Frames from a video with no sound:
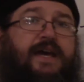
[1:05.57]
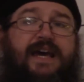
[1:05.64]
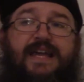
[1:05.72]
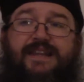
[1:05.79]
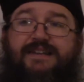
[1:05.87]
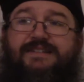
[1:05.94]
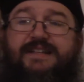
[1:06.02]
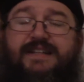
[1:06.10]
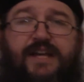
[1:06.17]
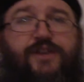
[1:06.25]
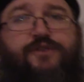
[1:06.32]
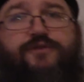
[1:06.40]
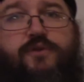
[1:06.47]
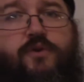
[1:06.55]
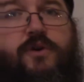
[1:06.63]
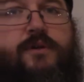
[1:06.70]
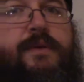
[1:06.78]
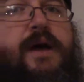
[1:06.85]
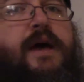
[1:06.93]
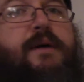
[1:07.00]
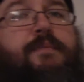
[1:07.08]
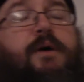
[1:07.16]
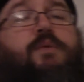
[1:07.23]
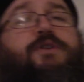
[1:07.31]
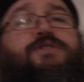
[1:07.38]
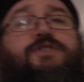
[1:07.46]
There's another form by
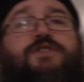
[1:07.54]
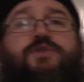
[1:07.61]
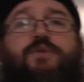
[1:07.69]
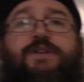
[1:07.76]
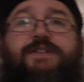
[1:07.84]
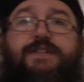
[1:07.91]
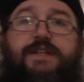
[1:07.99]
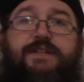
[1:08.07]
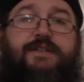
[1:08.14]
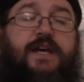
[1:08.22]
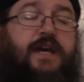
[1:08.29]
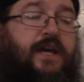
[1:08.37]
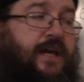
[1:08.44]
which the Torah says,